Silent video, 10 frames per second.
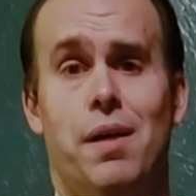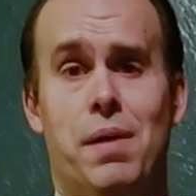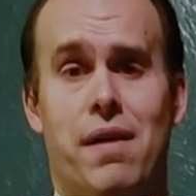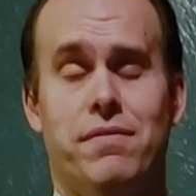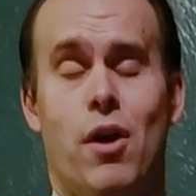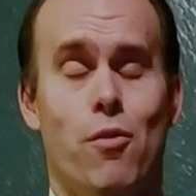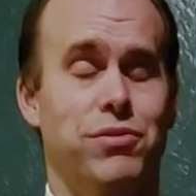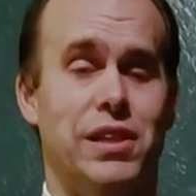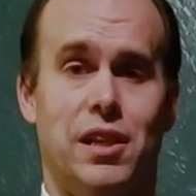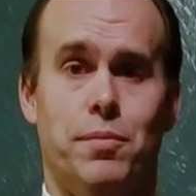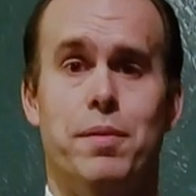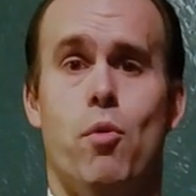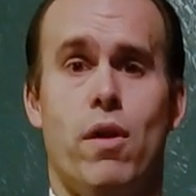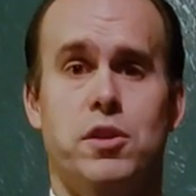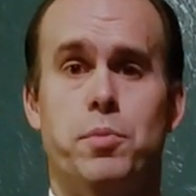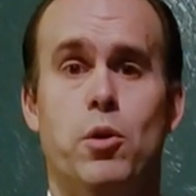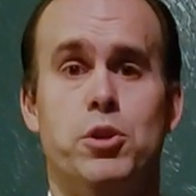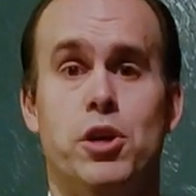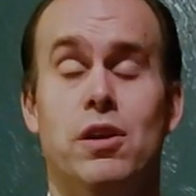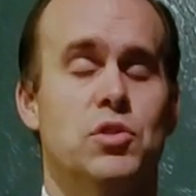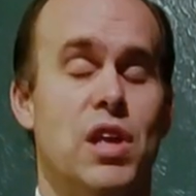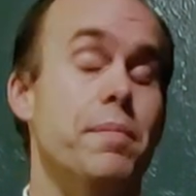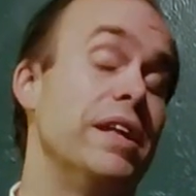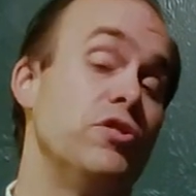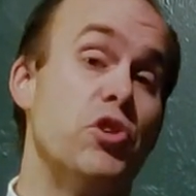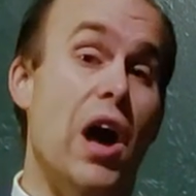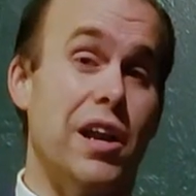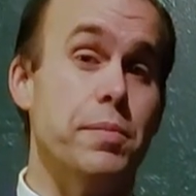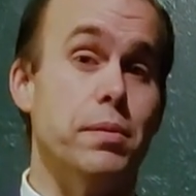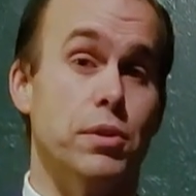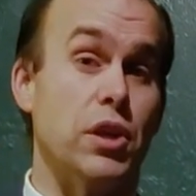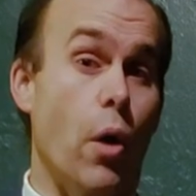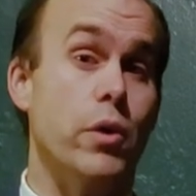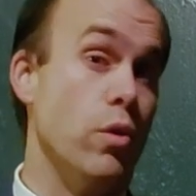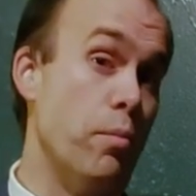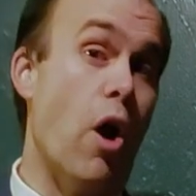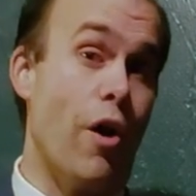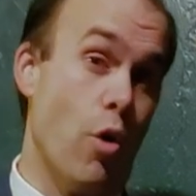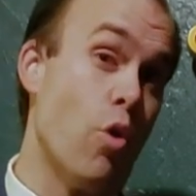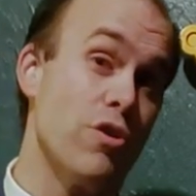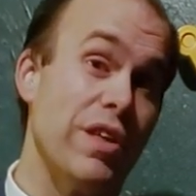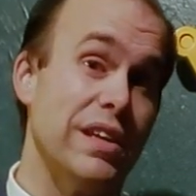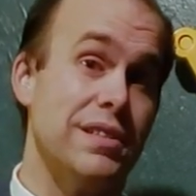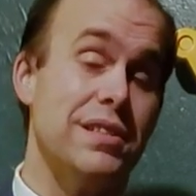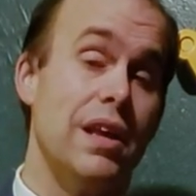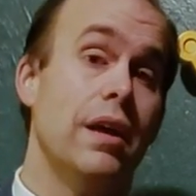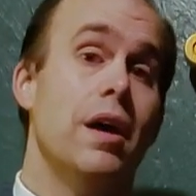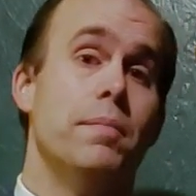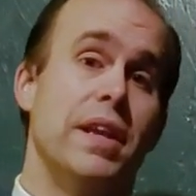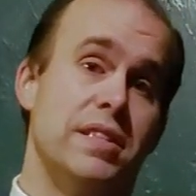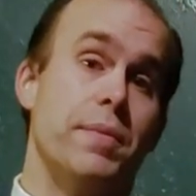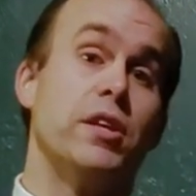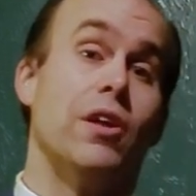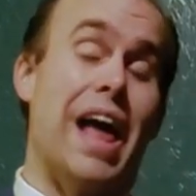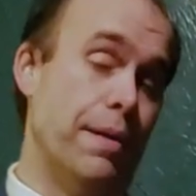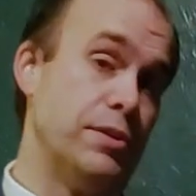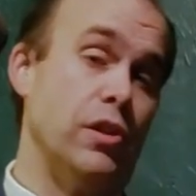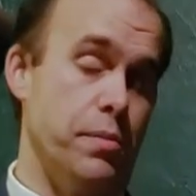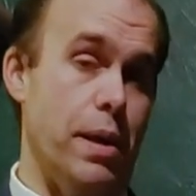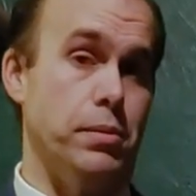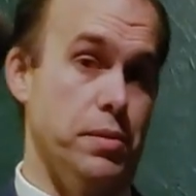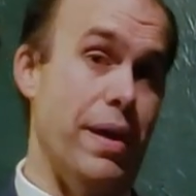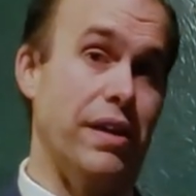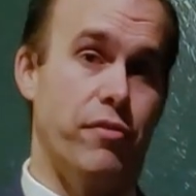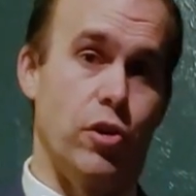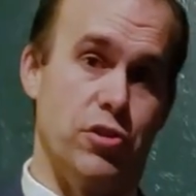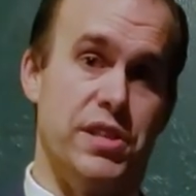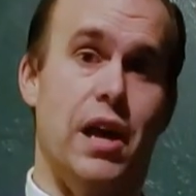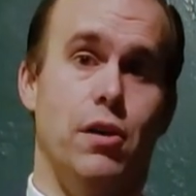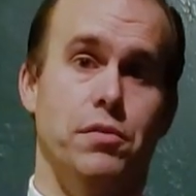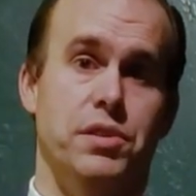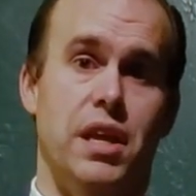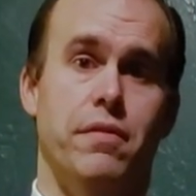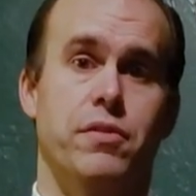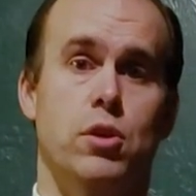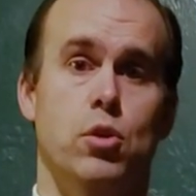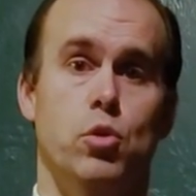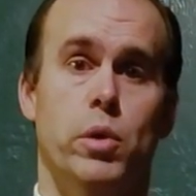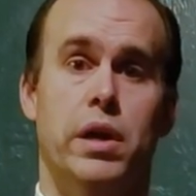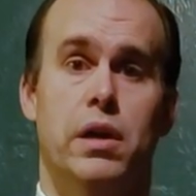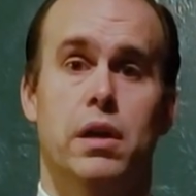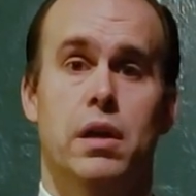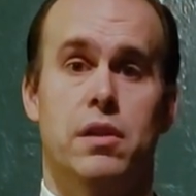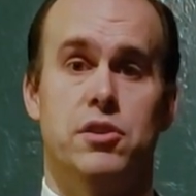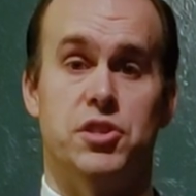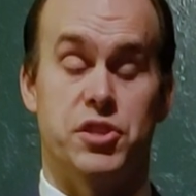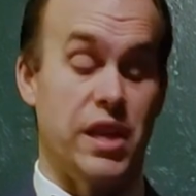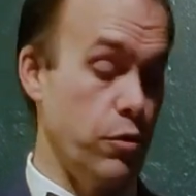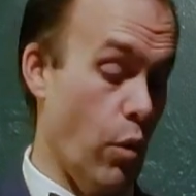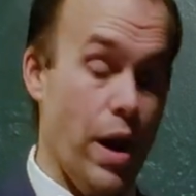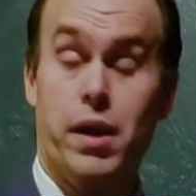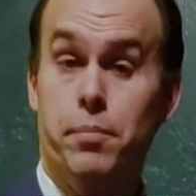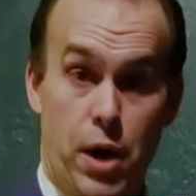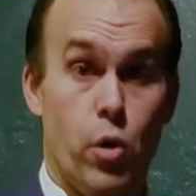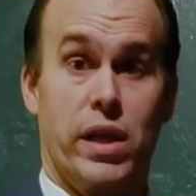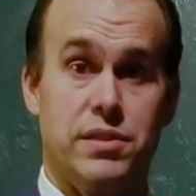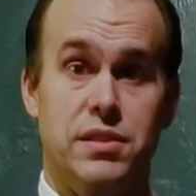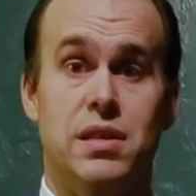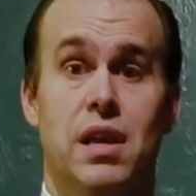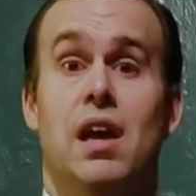Have hopefully a little bit more exposure. So that means you're not going to be able to go into a bar and order this, but it's something you'll absolutely be able to make for yourselves if you just get the right components.